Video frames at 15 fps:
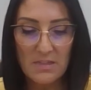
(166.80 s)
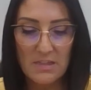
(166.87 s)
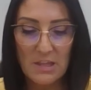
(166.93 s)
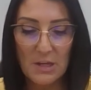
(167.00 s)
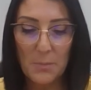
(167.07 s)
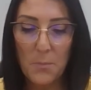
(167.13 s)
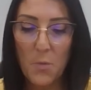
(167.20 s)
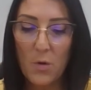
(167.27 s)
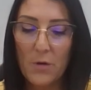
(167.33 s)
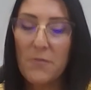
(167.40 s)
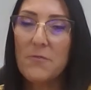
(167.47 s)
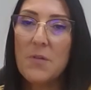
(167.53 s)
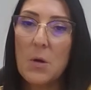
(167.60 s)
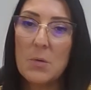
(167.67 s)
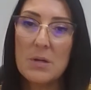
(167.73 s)
they're more
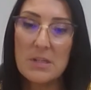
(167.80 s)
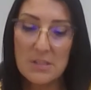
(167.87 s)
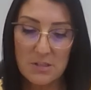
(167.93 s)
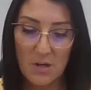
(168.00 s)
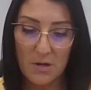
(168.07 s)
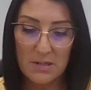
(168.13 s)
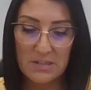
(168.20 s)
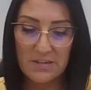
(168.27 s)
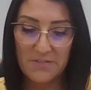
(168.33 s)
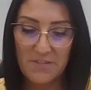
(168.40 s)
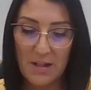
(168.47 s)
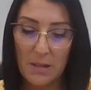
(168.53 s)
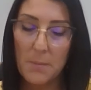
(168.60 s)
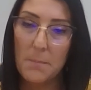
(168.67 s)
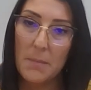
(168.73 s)
focused on
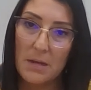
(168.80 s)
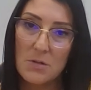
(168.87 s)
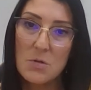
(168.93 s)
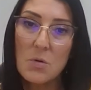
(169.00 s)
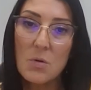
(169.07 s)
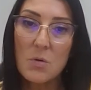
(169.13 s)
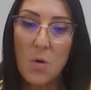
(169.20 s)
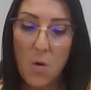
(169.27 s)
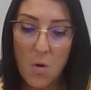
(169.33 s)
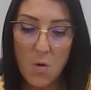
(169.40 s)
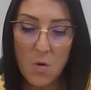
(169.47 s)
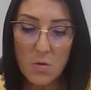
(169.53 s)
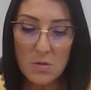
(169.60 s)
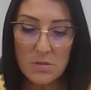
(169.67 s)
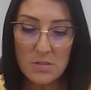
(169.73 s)
developmental
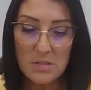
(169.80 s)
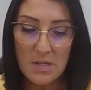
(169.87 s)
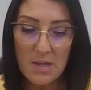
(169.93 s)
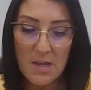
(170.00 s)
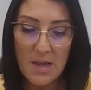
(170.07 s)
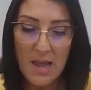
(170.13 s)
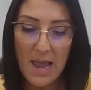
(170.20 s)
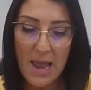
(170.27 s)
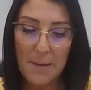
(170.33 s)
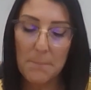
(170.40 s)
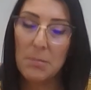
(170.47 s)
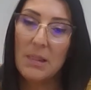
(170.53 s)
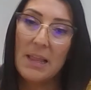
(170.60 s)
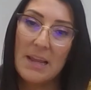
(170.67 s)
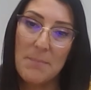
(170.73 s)
goals and
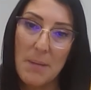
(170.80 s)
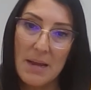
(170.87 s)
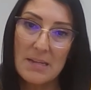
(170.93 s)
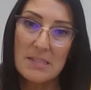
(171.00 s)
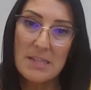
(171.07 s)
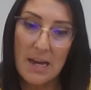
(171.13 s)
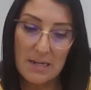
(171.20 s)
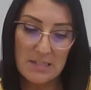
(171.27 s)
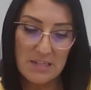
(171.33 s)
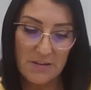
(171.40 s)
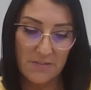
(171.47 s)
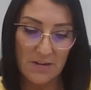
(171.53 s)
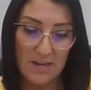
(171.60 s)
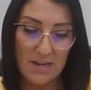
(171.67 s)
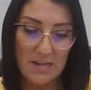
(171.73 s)
play-based
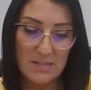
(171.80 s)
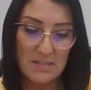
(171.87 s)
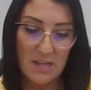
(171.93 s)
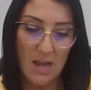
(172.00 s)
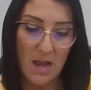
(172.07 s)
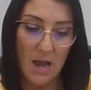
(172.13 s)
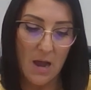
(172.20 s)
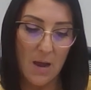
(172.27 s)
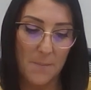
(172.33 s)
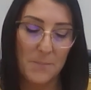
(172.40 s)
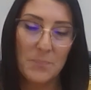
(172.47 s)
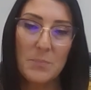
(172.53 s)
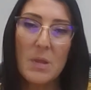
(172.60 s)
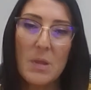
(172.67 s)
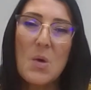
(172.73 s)
activities
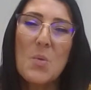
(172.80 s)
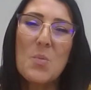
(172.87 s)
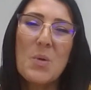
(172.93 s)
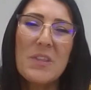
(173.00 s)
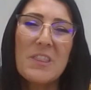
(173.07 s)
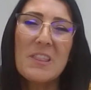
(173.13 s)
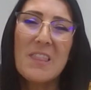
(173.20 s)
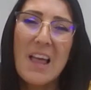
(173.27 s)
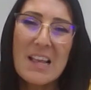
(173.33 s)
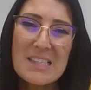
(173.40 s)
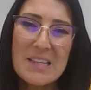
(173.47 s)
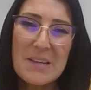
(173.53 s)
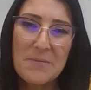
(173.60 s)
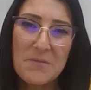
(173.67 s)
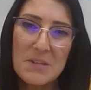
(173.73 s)
with
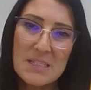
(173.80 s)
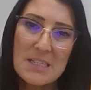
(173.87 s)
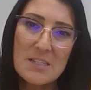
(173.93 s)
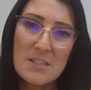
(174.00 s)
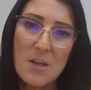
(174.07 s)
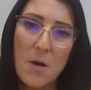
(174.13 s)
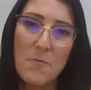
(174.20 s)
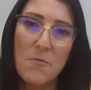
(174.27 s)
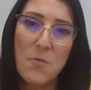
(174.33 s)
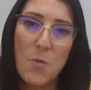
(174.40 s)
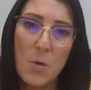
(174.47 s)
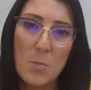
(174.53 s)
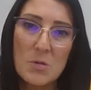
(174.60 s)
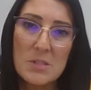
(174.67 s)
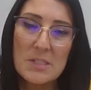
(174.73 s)
less emphasis on
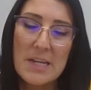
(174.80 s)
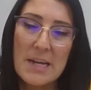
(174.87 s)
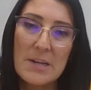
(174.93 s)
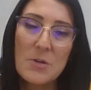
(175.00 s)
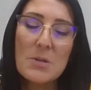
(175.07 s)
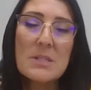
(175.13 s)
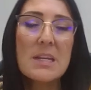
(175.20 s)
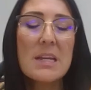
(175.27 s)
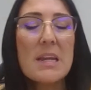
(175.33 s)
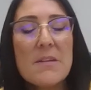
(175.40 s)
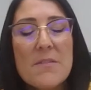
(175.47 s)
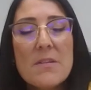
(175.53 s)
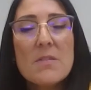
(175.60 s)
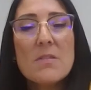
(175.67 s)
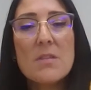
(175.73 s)
formal standards,
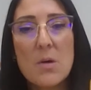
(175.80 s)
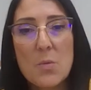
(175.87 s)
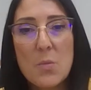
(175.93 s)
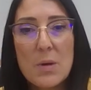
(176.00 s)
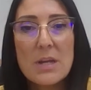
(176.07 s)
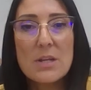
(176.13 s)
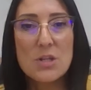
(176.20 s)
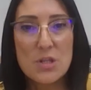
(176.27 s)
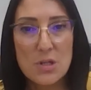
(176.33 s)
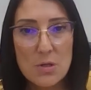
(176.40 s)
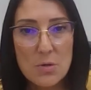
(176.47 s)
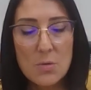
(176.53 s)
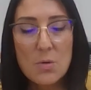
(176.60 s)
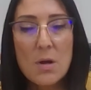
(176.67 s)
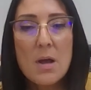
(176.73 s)
even though we
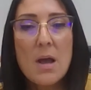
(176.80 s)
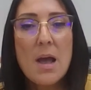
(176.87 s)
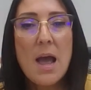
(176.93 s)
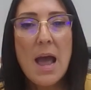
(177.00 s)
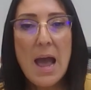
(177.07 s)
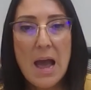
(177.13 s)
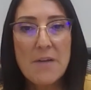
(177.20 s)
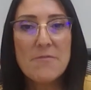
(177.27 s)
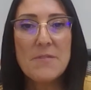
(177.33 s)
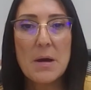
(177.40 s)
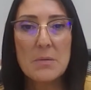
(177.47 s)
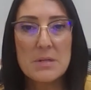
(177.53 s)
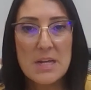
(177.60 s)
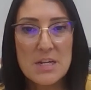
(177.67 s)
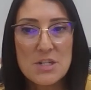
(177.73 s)
do have
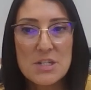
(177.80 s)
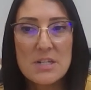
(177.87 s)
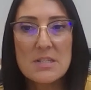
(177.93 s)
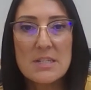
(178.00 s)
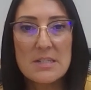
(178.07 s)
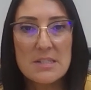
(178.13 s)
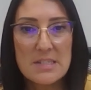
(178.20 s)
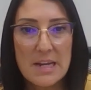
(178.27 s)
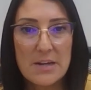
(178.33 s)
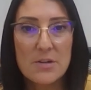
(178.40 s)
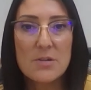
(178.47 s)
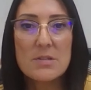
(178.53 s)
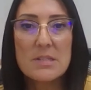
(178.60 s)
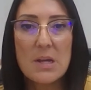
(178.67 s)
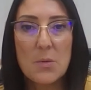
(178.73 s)
foundations and
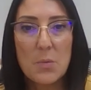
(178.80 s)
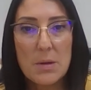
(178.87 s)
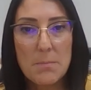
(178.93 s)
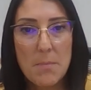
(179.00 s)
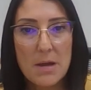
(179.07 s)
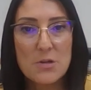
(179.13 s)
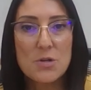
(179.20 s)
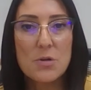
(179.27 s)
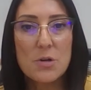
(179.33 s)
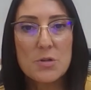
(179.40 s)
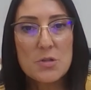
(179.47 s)
standards that we measure our